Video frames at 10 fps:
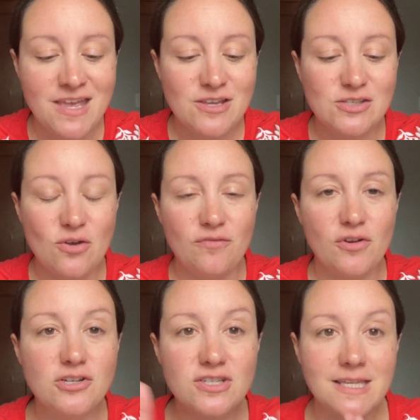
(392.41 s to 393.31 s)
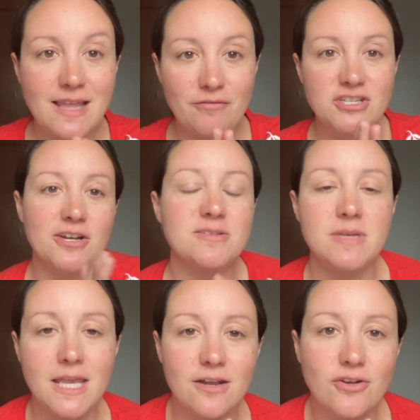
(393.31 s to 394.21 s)
So if you're interested in that, reach out to
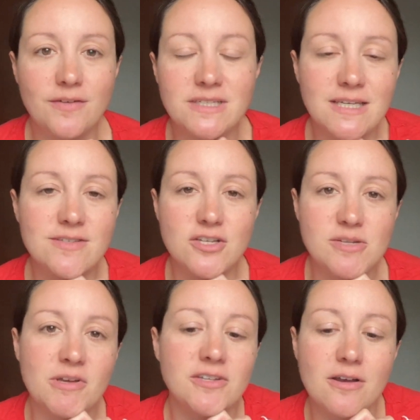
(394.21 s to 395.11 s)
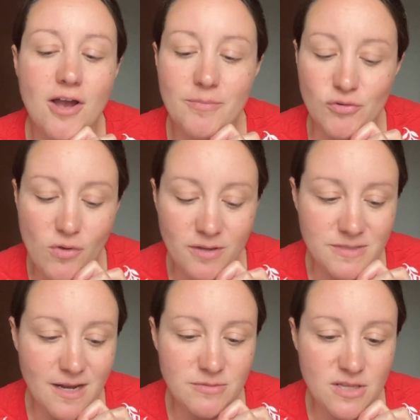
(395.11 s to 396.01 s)
me, hannahcraftedgifts@gmail.com. You're welcome
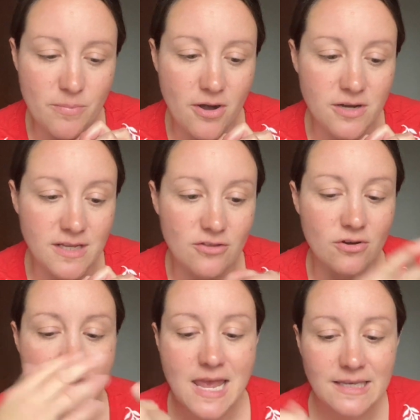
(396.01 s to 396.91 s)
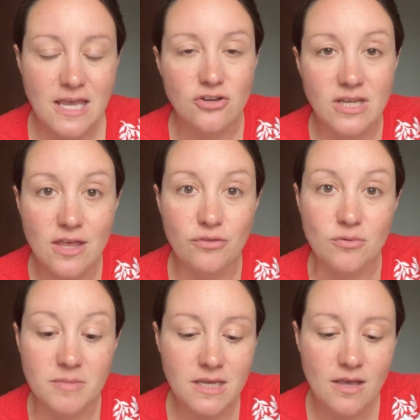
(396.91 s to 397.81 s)
to come to the party. Either get your kit
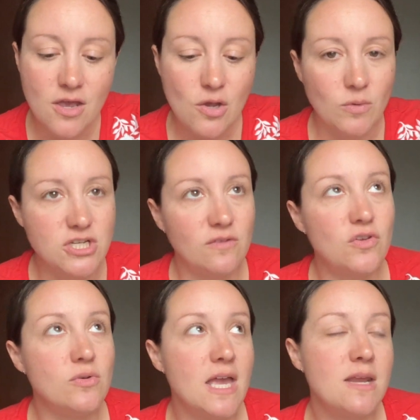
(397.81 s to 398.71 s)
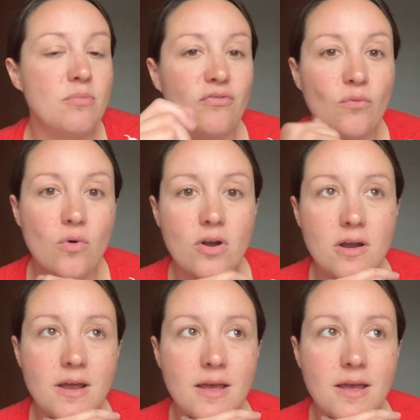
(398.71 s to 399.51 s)
through me, which if you get it before